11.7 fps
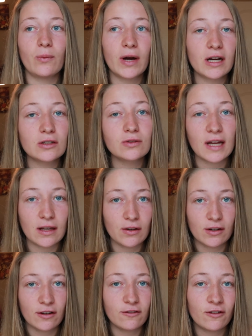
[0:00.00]
where to get
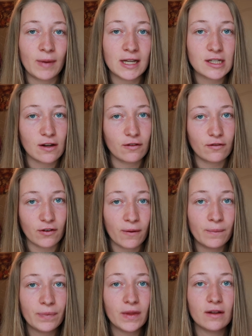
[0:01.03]
your information
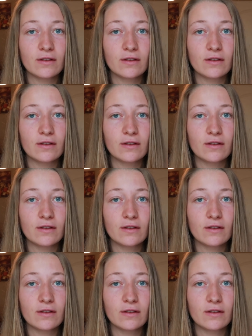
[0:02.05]
from.